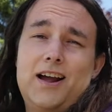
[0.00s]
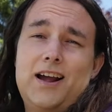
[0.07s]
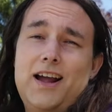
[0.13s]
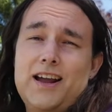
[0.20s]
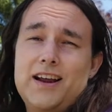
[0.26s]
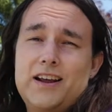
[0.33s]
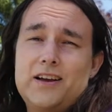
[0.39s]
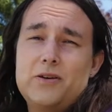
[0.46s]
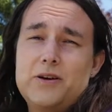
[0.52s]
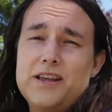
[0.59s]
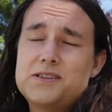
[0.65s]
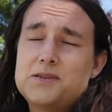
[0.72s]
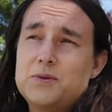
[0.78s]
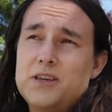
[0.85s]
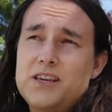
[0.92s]
I'm gonna go
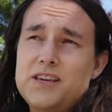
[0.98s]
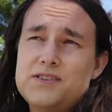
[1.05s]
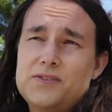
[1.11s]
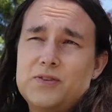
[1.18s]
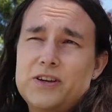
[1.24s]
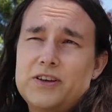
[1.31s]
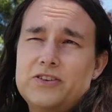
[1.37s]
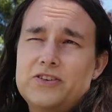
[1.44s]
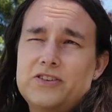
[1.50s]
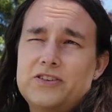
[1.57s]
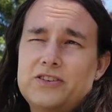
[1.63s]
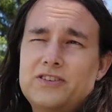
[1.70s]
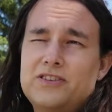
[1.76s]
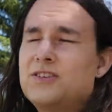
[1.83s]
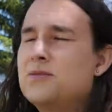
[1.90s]
get some geese footage.
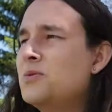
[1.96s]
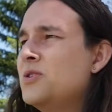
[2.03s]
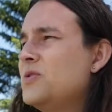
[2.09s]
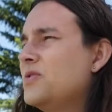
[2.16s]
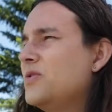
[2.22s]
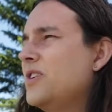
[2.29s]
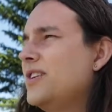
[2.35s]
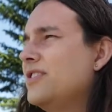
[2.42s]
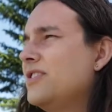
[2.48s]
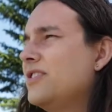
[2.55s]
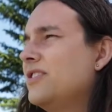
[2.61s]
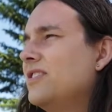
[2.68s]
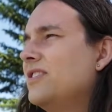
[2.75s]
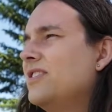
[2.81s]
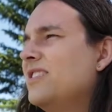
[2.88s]
Some goose footage?
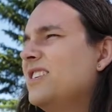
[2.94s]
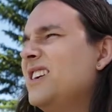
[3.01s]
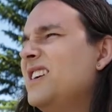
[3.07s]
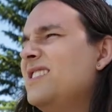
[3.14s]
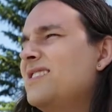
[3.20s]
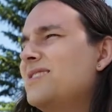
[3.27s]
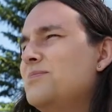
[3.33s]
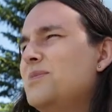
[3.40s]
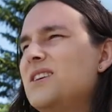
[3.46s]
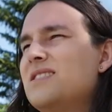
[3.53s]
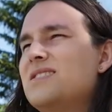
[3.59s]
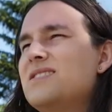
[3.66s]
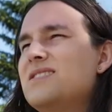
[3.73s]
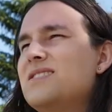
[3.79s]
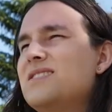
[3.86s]
Geese,
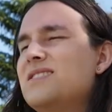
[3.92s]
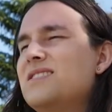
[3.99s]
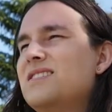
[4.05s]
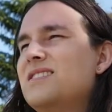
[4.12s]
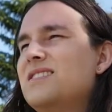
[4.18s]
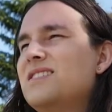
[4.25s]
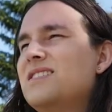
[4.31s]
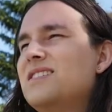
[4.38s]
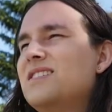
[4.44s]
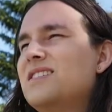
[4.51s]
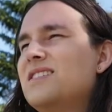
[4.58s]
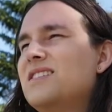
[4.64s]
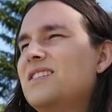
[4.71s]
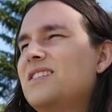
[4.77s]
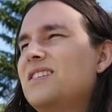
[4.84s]
meese,
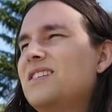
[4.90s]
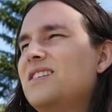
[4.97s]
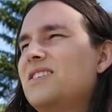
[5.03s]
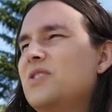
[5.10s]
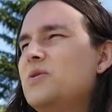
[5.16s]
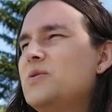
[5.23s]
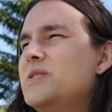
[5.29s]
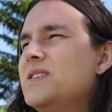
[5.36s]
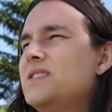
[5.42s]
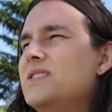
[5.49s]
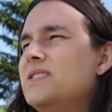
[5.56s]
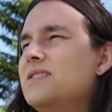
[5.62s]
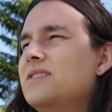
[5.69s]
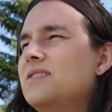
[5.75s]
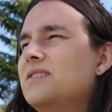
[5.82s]

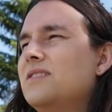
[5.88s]
gooses?